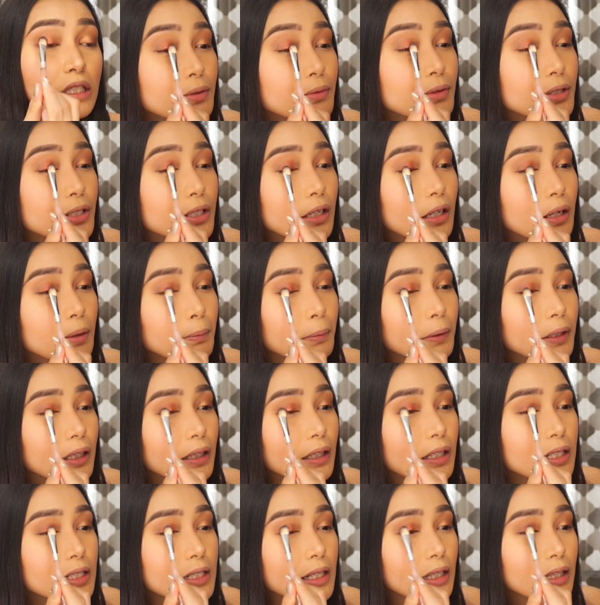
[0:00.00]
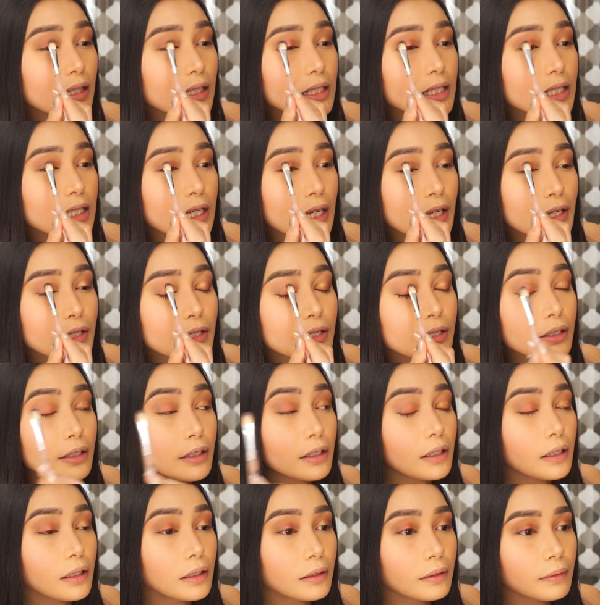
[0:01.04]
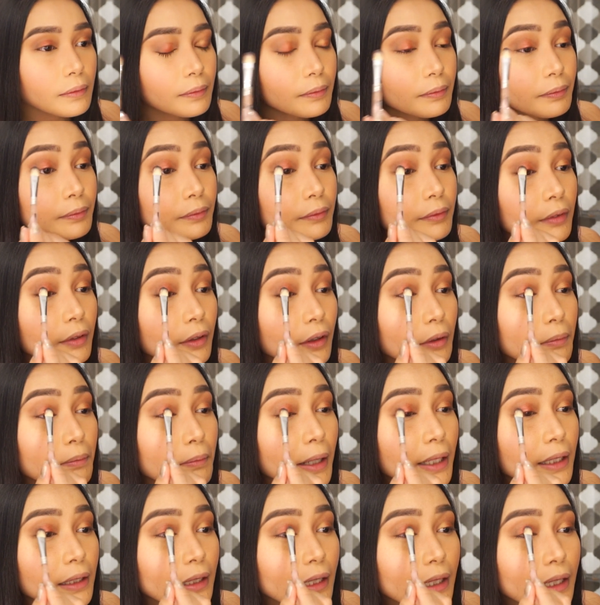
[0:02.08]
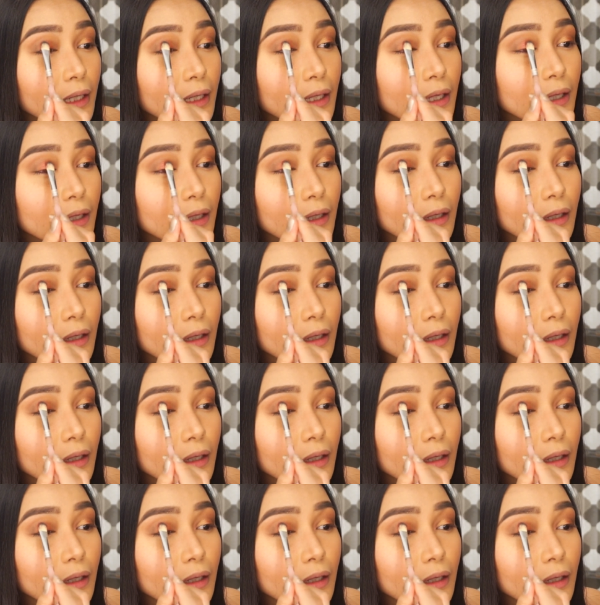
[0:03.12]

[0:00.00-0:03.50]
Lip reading: I'm just gonna put this at the center of my lid